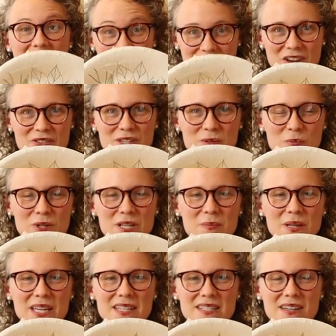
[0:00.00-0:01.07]
I found these
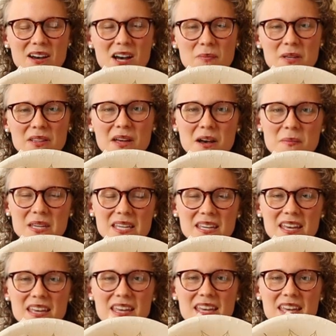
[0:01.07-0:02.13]
pretty plates at Hobby
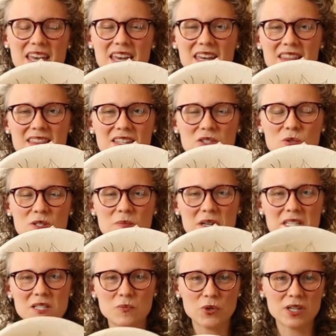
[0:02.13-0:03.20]
Lobby, and this was
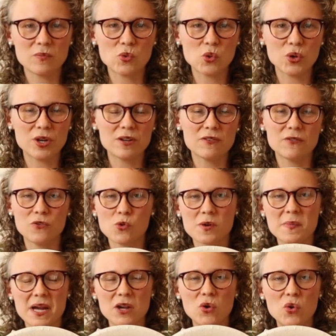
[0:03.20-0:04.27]
my springboard
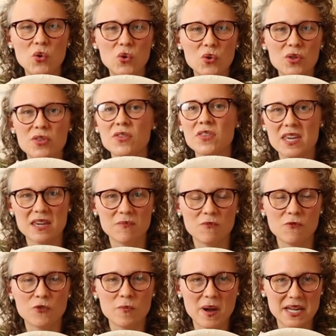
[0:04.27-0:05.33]
for my whole
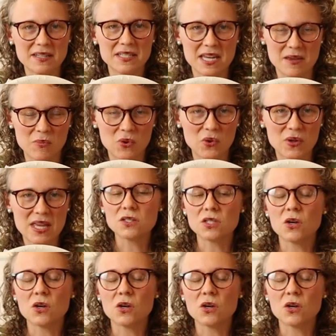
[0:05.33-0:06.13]
theme for my table.